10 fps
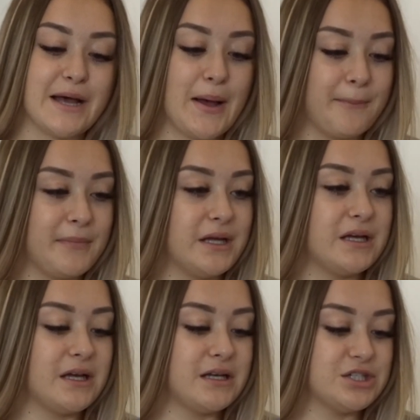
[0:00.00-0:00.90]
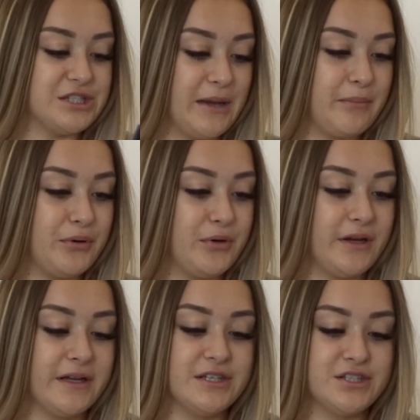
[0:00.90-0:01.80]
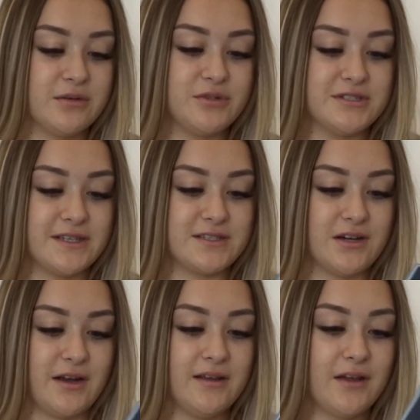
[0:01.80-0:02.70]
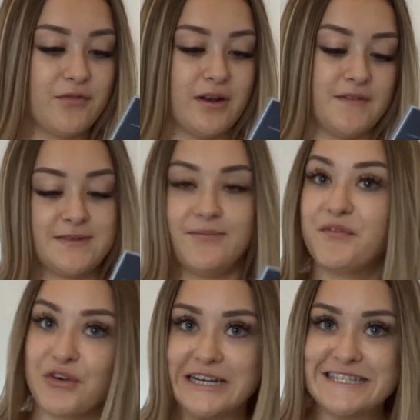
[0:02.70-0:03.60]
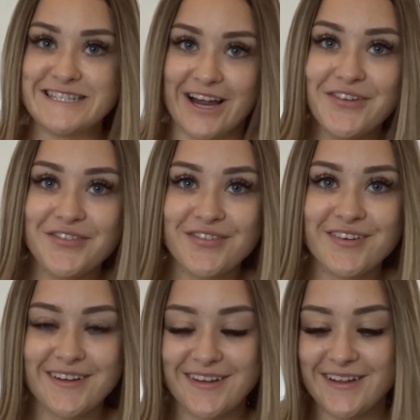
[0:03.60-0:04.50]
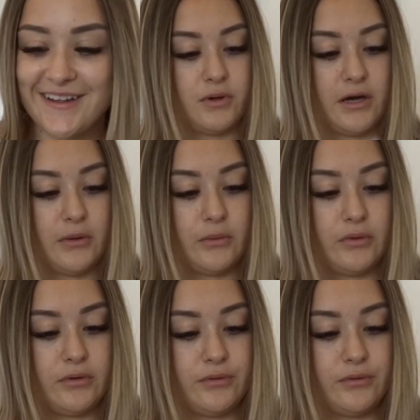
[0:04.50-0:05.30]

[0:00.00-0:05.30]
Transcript: some shampoo and conditioner, which is exciting. Everyone loves some free stuff. Wow.